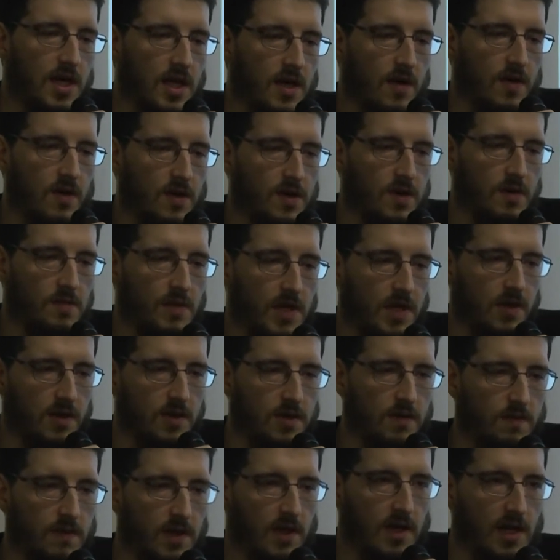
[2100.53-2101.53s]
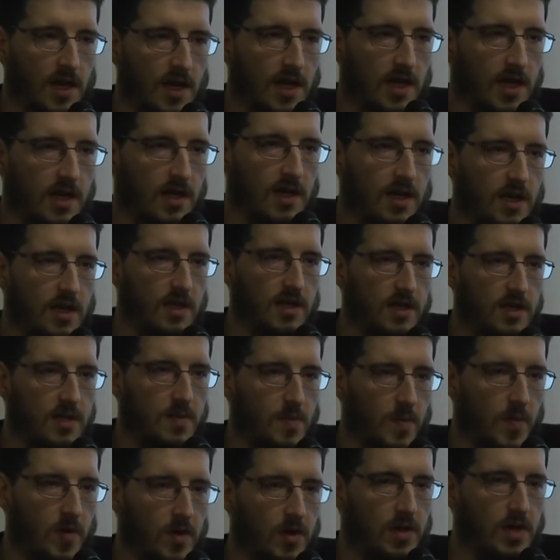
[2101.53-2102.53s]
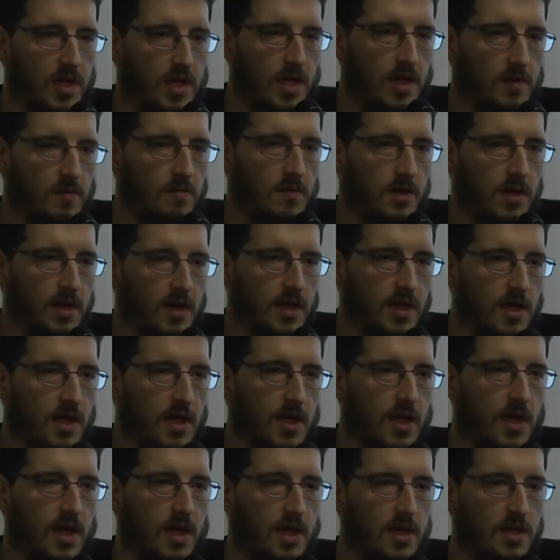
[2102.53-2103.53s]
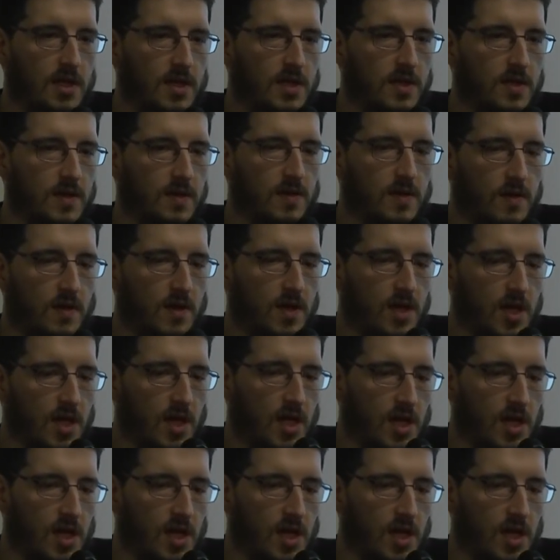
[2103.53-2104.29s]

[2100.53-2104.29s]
Also because we are like a really small team, so